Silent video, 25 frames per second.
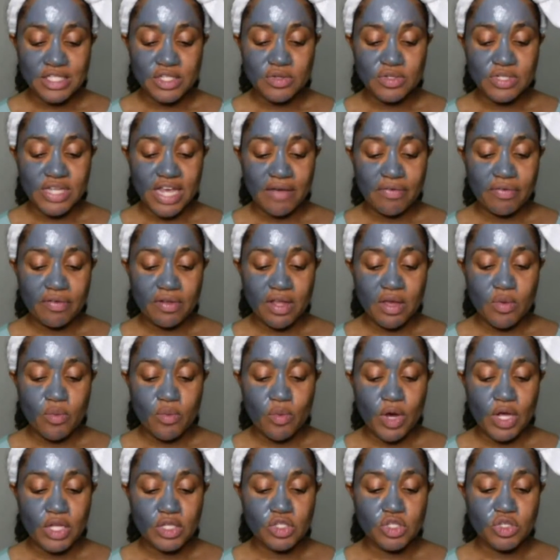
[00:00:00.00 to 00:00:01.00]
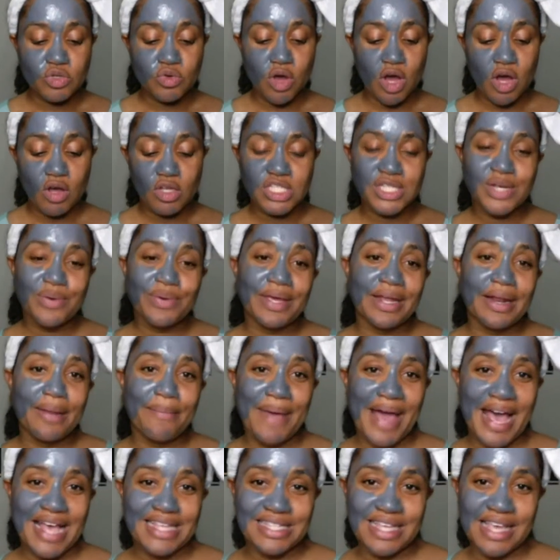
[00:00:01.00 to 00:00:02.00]
You definitely want to also get a
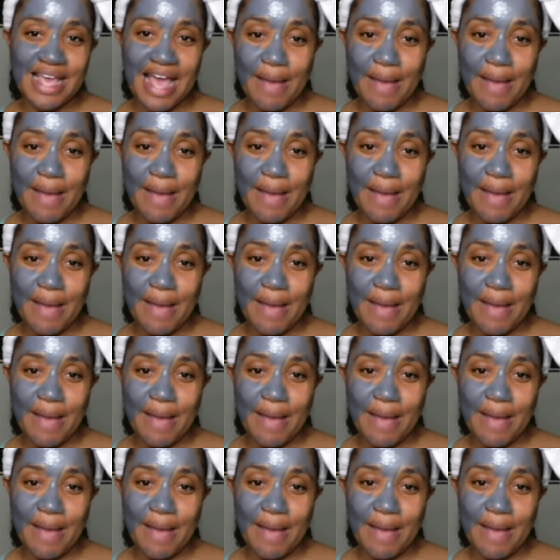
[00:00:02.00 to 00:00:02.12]
masking